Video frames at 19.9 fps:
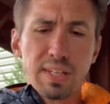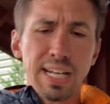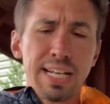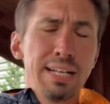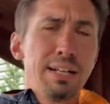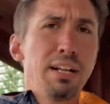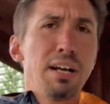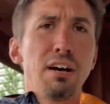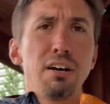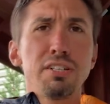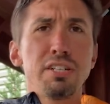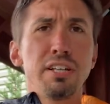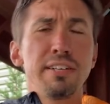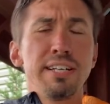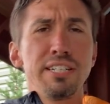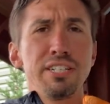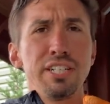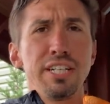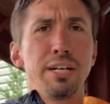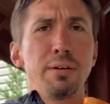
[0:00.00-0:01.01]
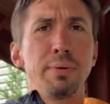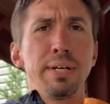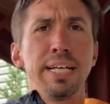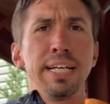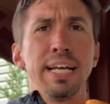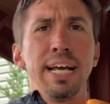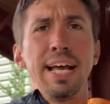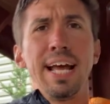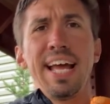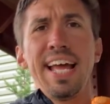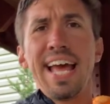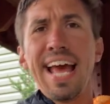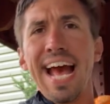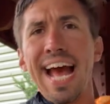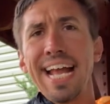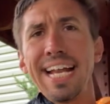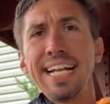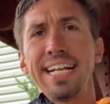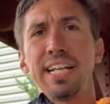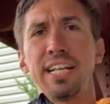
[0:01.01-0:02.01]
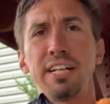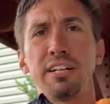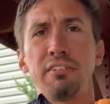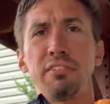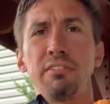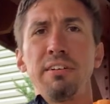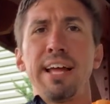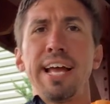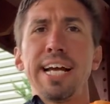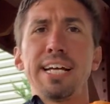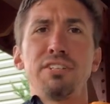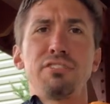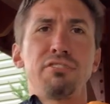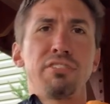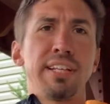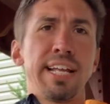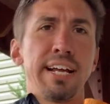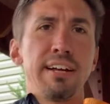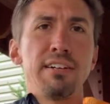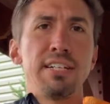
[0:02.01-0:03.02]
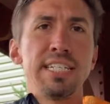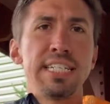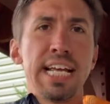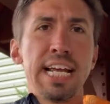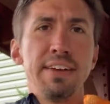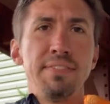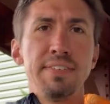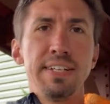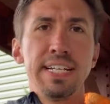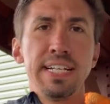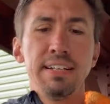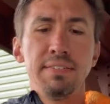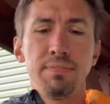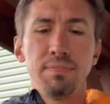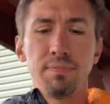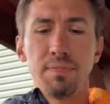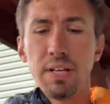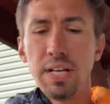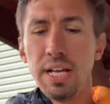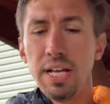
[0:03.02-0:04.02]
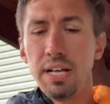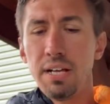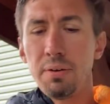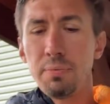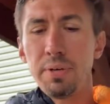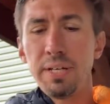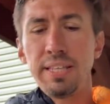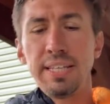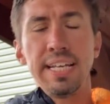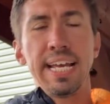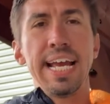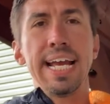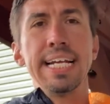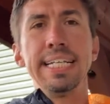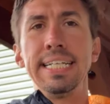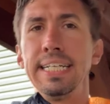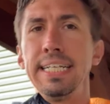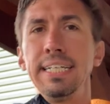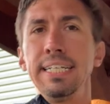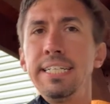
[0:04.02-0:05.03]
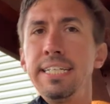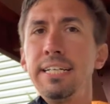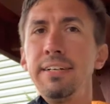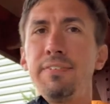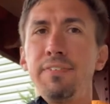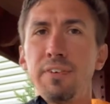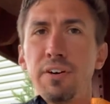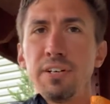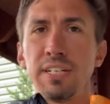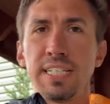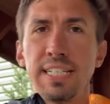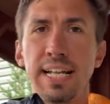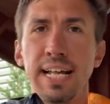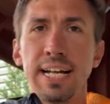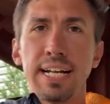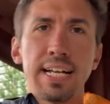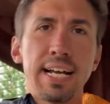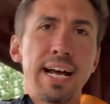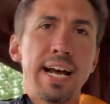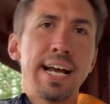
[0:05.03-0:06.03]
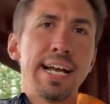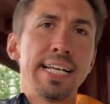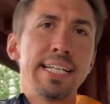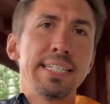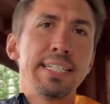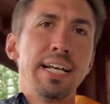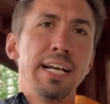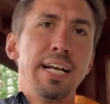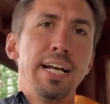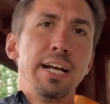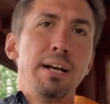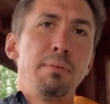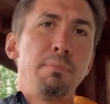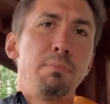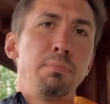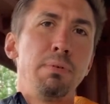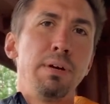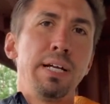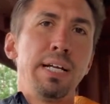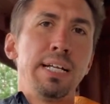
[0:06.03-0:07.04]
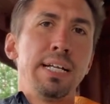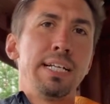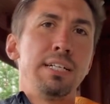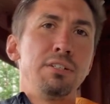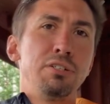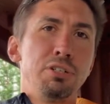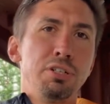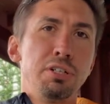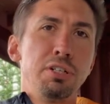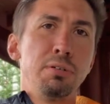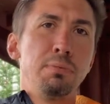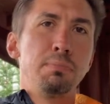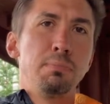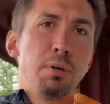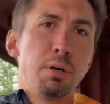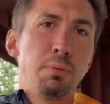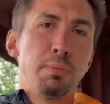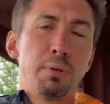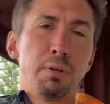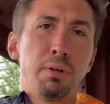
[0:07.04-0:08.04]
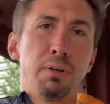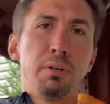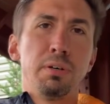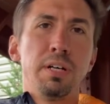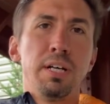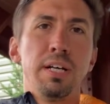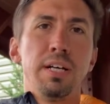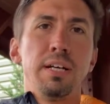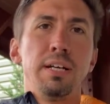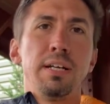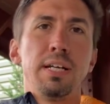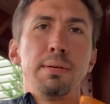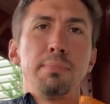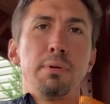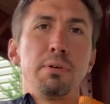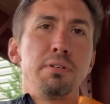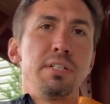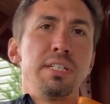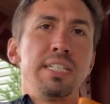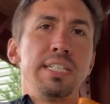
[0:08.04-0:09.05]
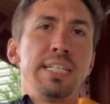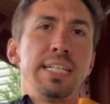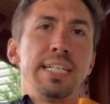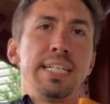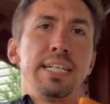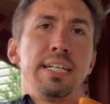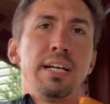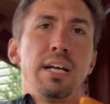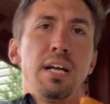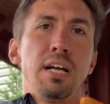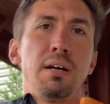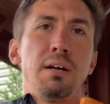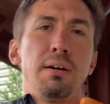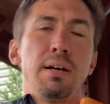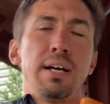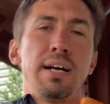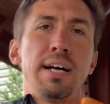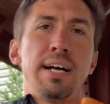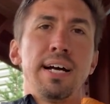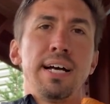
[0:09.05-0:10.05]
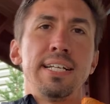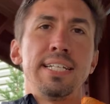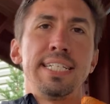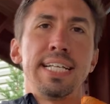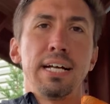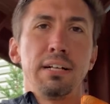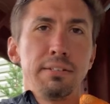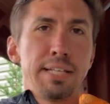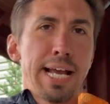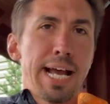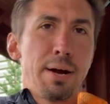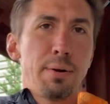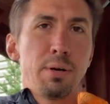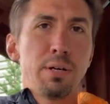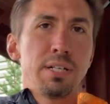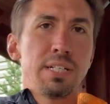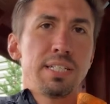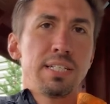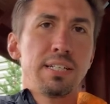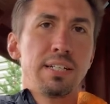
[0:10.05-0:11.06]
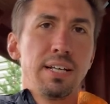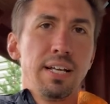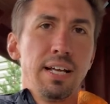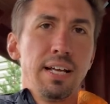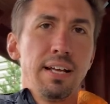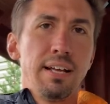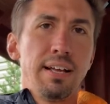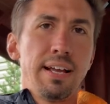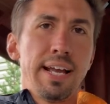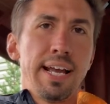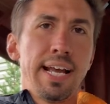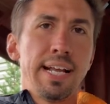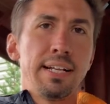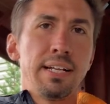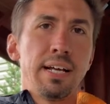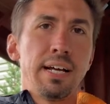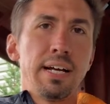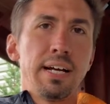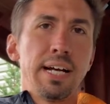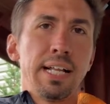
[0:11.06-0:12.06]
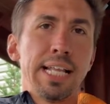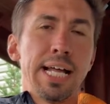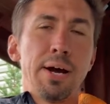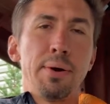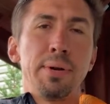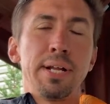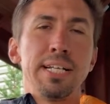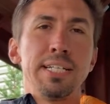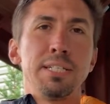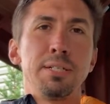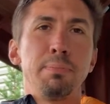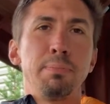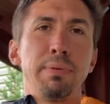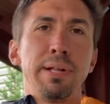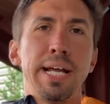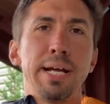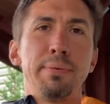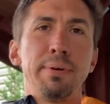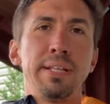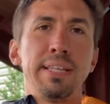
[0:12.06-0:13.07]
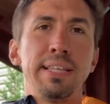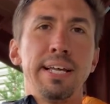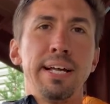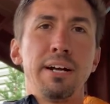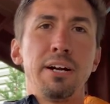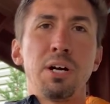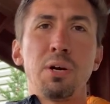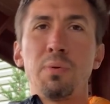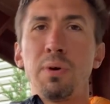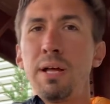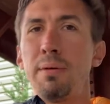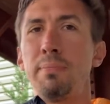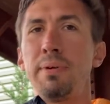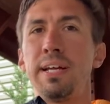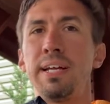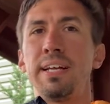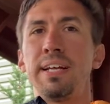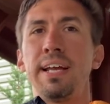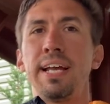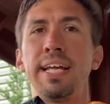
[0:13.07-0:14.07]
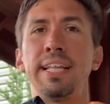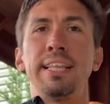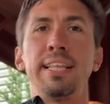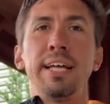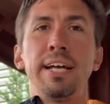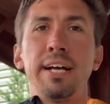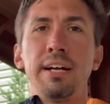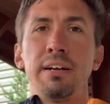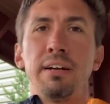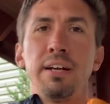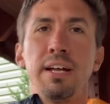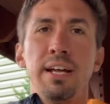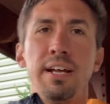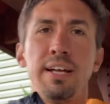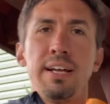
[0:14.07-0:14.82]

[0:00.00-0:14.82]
And also this year we added a little extra layer of safety with the AT&T FirstNet guys bringing in 2 mobile emergency cell towers and allowing us to play with their equipment and their